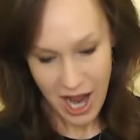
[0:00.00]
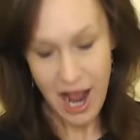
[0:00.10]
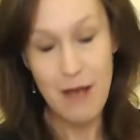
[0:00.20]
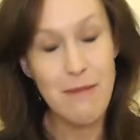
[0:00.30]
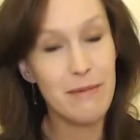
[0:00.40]

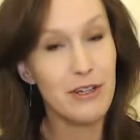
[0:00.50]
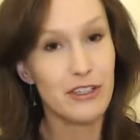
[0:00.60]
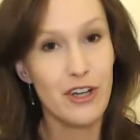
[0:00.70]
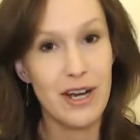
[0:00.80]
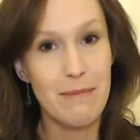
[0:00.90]
Maybe you're
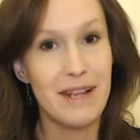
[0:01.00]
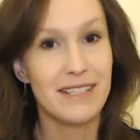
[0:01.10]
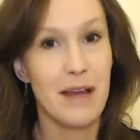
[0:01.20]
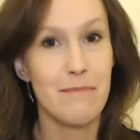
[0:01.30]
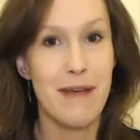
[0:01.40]
trying to make
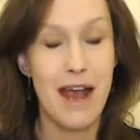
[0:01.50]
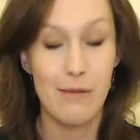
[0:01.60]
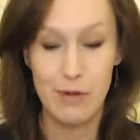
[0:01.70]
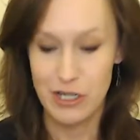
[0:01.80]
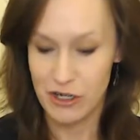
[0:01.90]
something
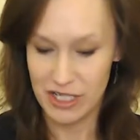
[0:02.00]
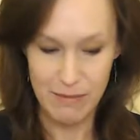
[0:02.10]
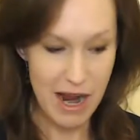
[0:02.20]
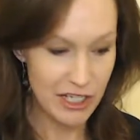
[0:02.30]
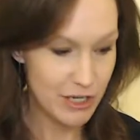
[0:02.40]
happen. You're
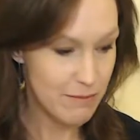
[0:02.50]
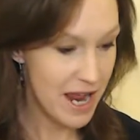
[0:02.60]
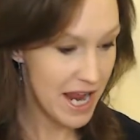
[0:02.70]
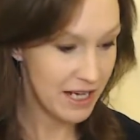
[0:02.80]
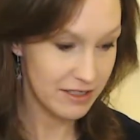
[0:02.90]
smashing
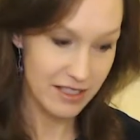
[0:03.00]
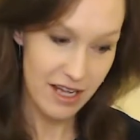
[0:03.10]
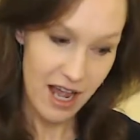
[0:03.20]
pegs,